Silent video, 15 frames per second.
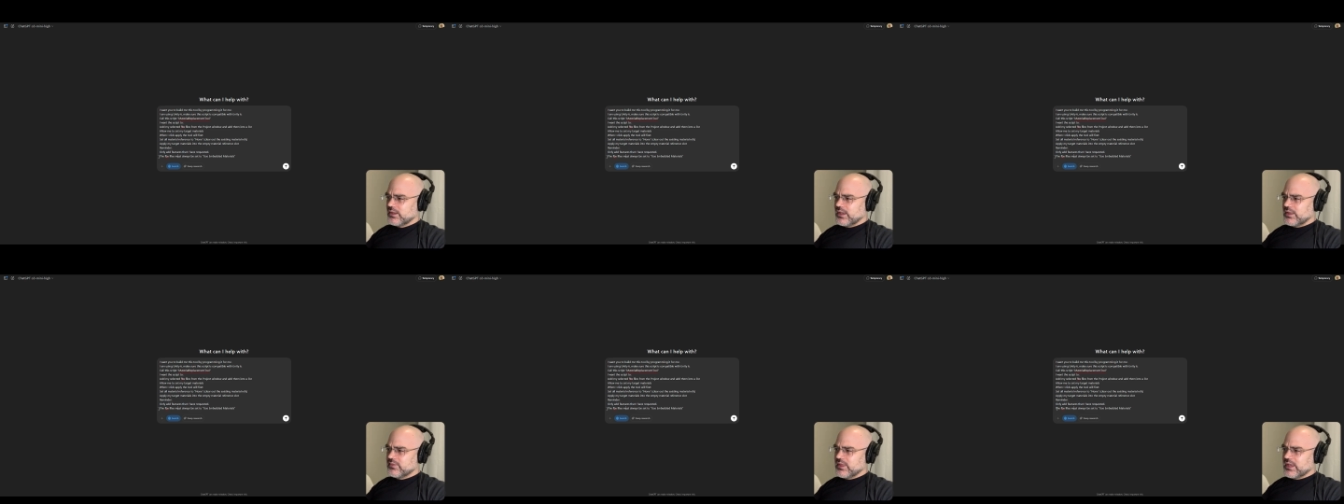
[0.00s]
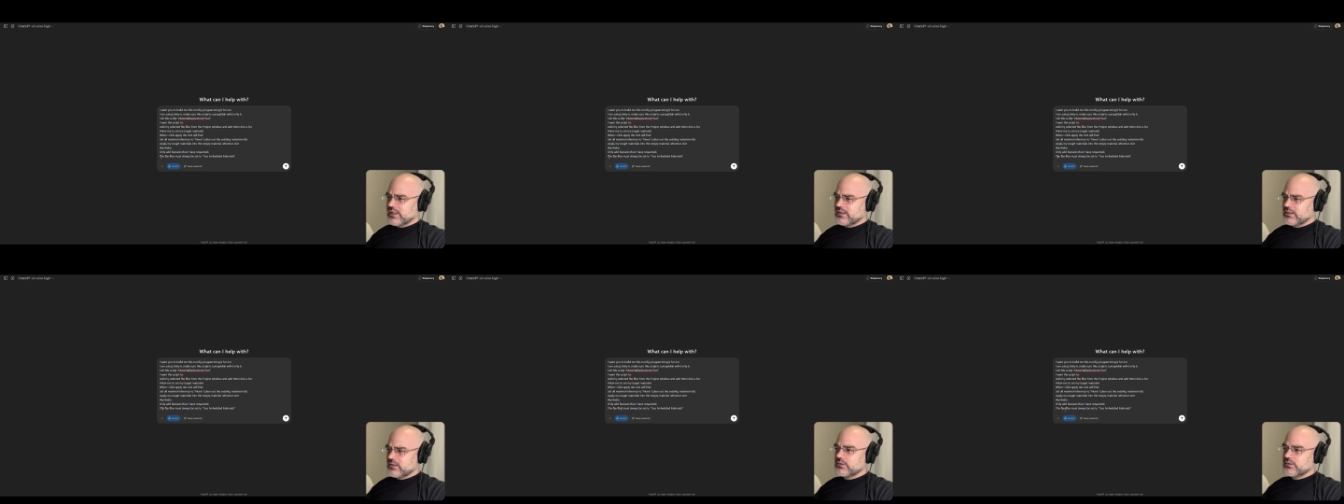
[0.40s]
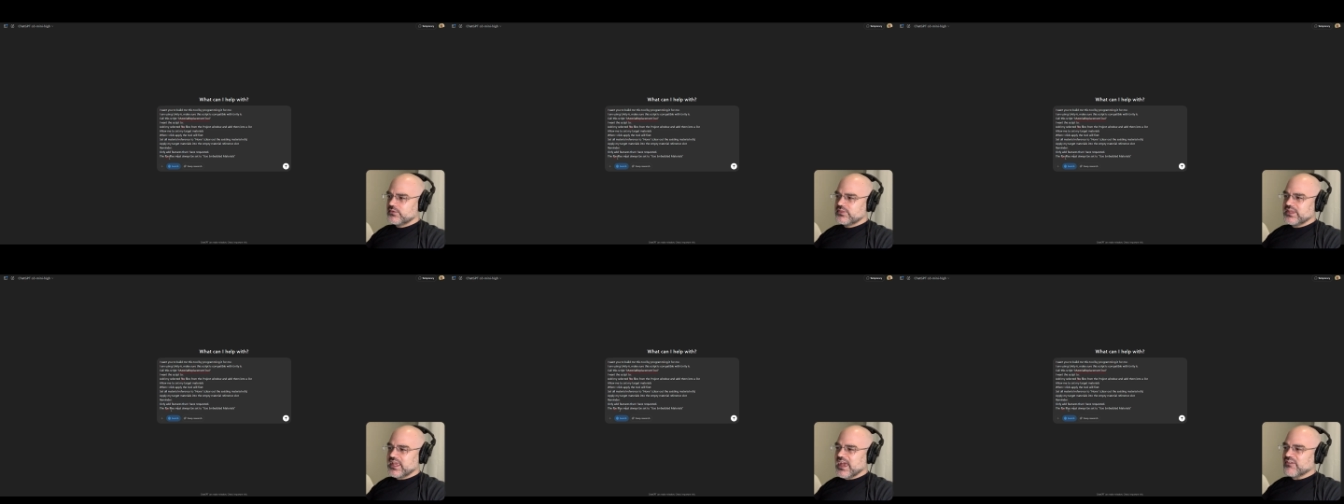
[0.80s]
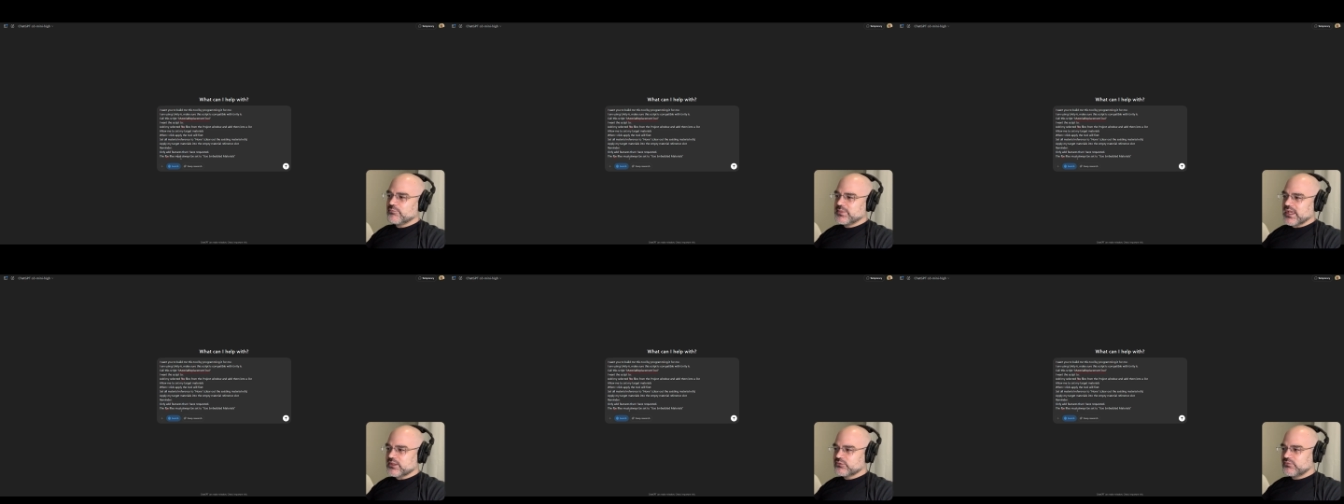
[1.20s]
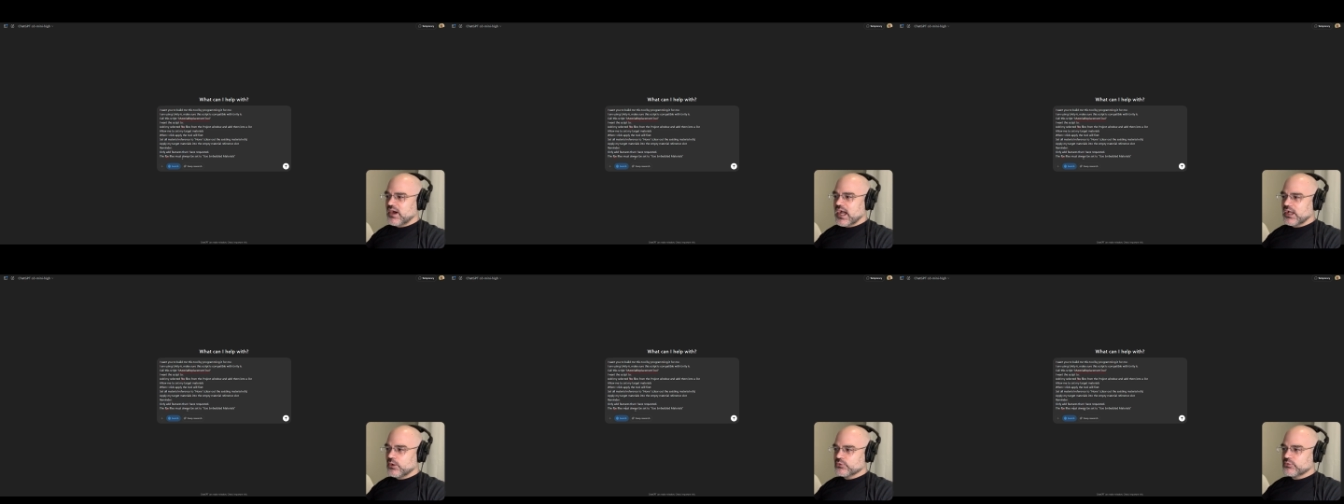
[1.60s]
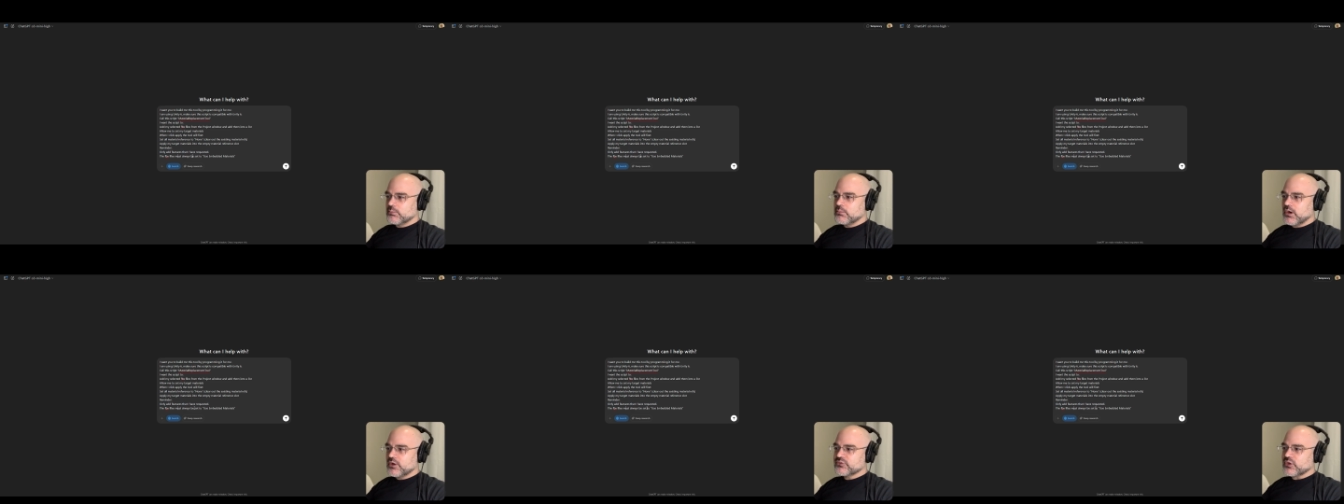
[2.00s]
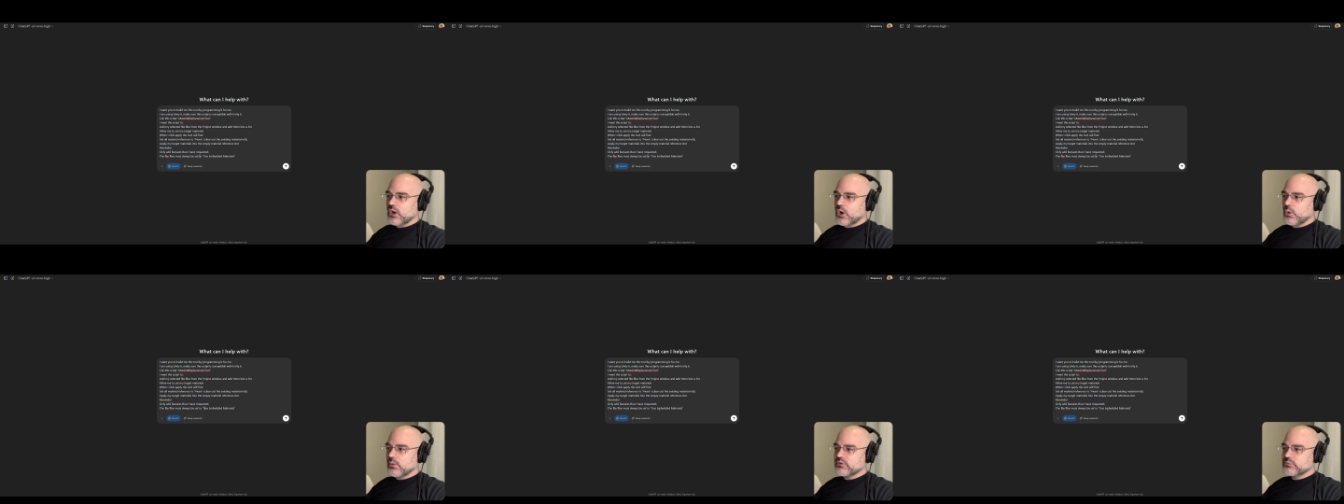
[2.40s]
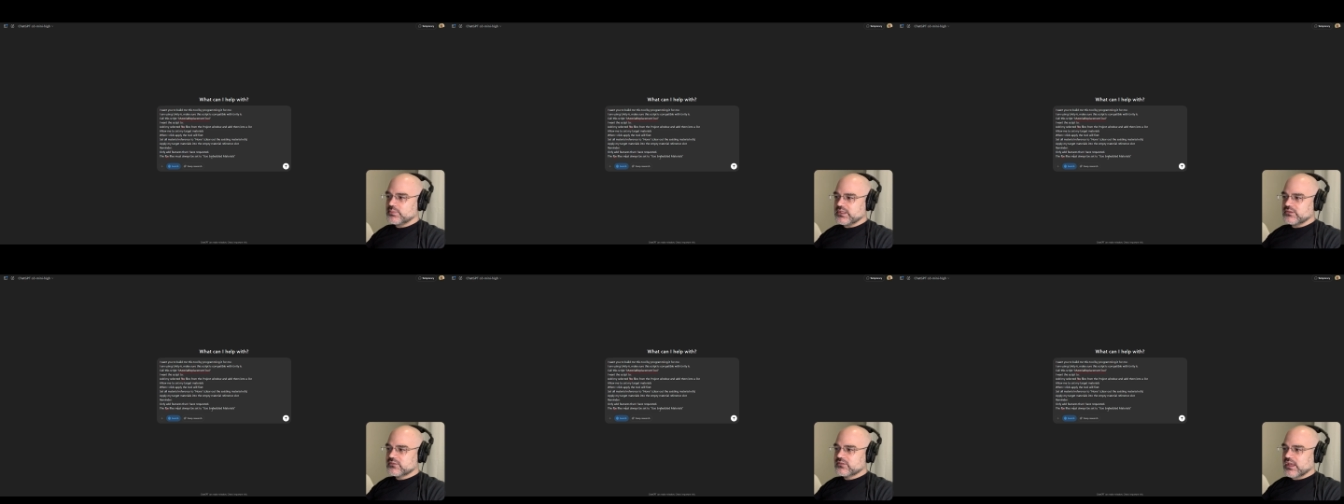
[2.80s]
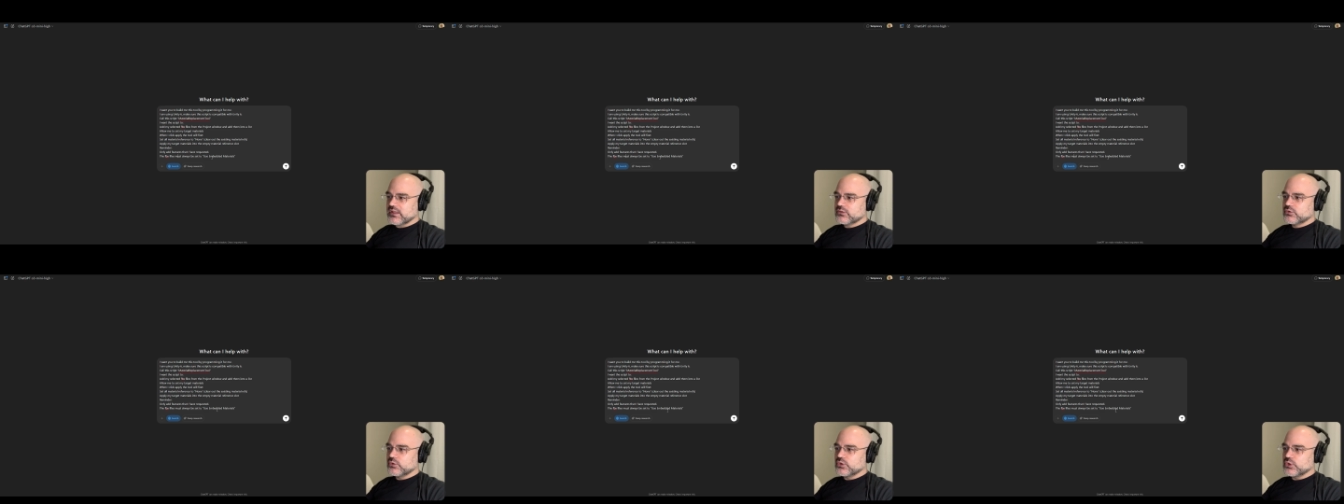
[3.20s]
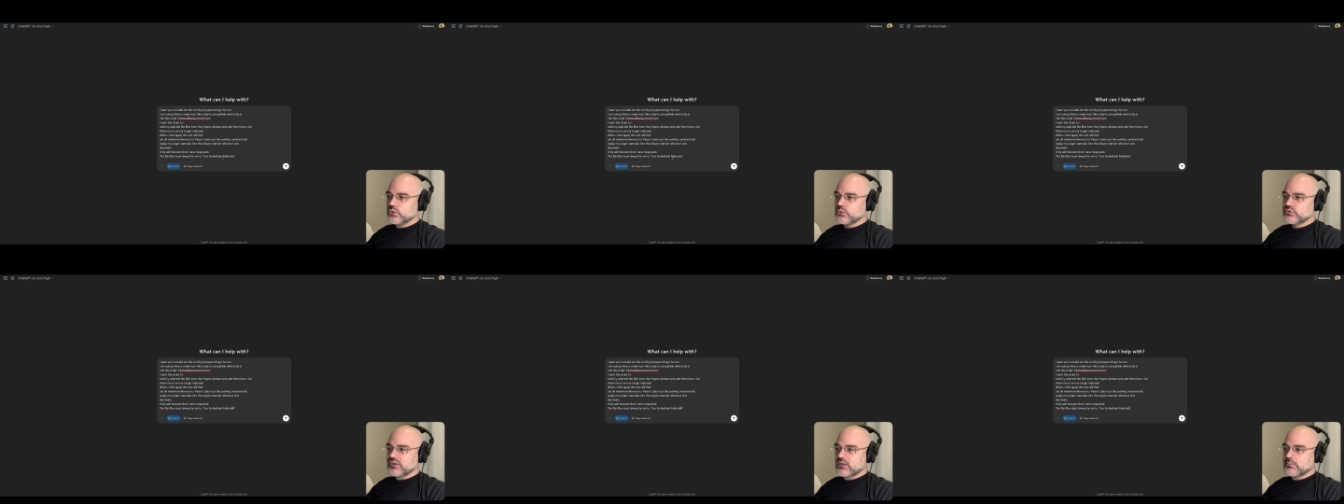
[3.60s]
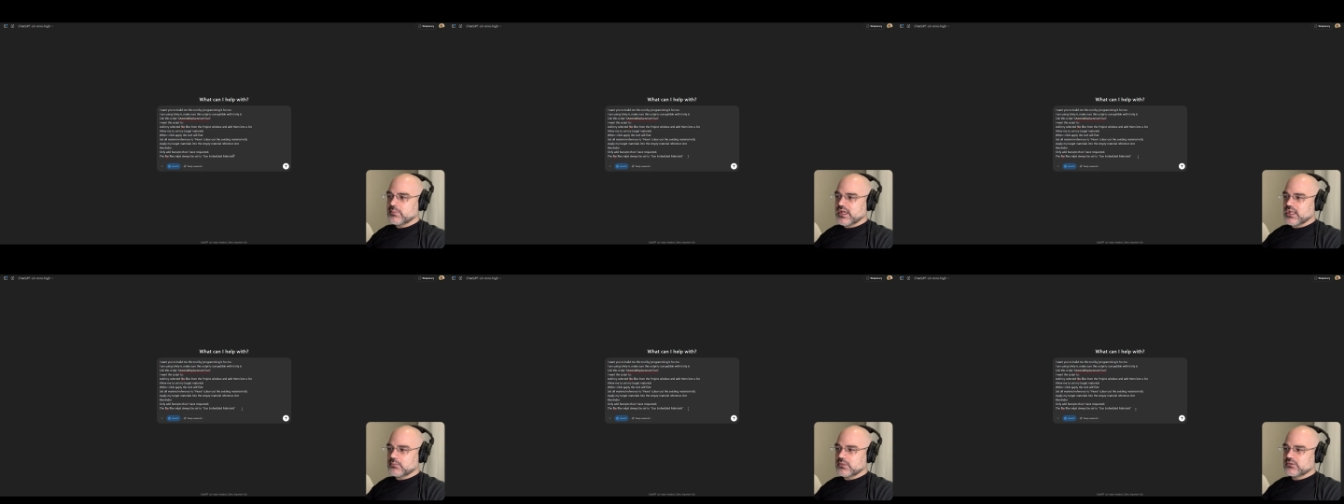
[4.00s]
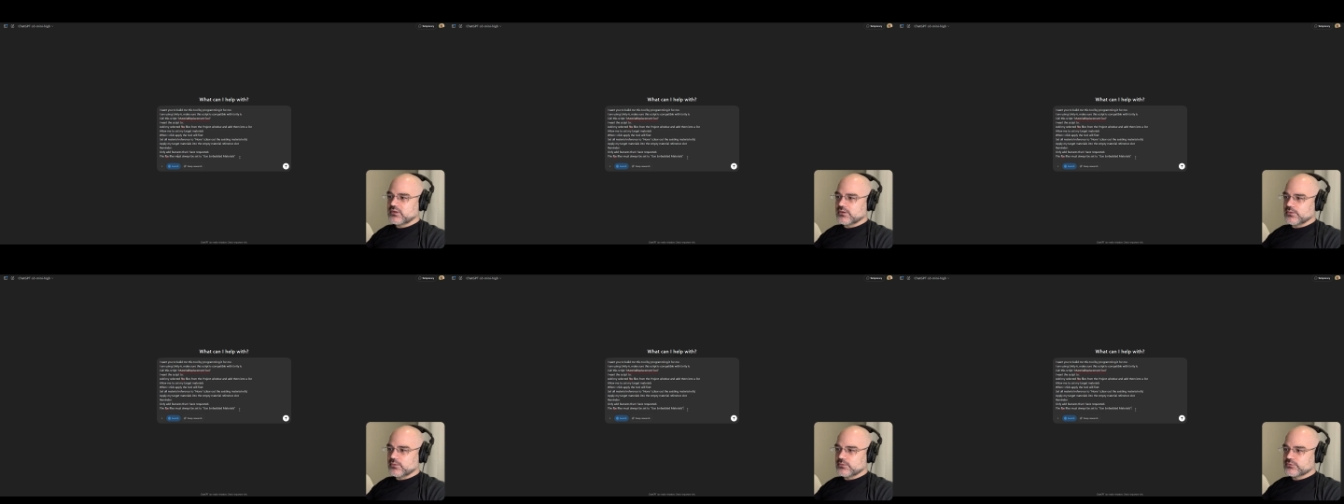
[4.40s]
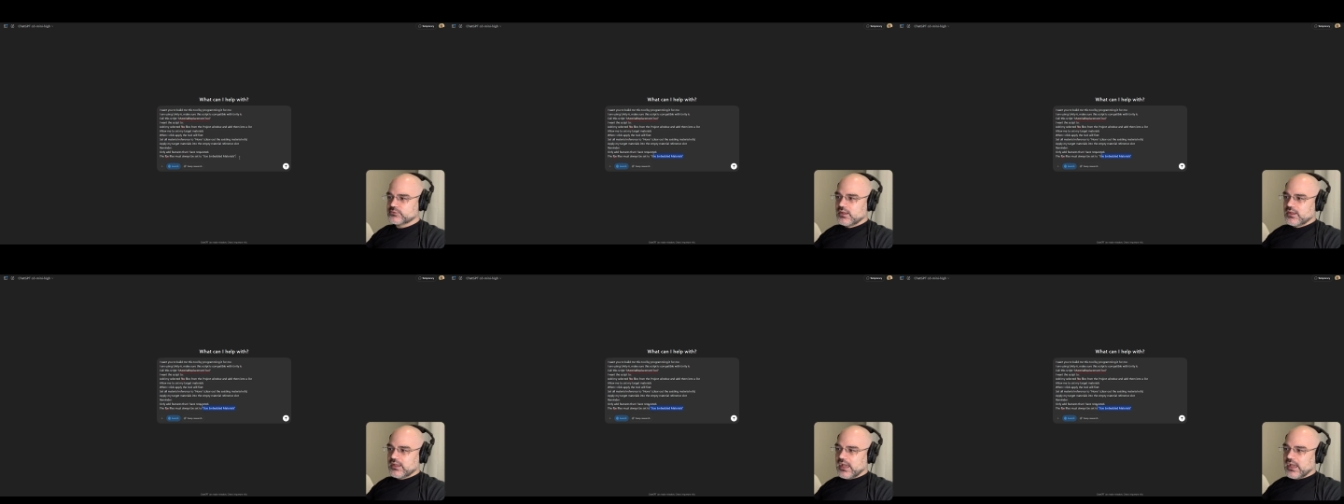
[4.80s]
And then the FBX files must always be set to use embedded materials.